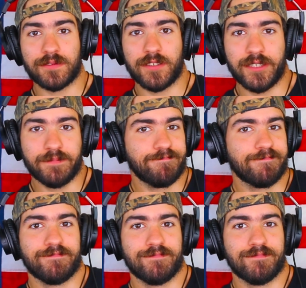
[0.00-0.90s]
of fame?
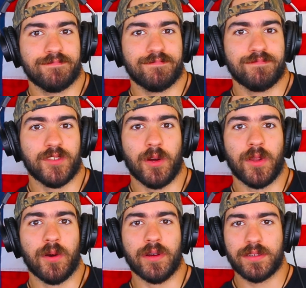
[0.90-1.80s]

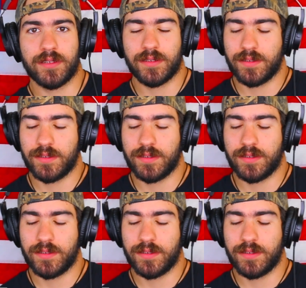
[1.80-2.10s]
Don't know it.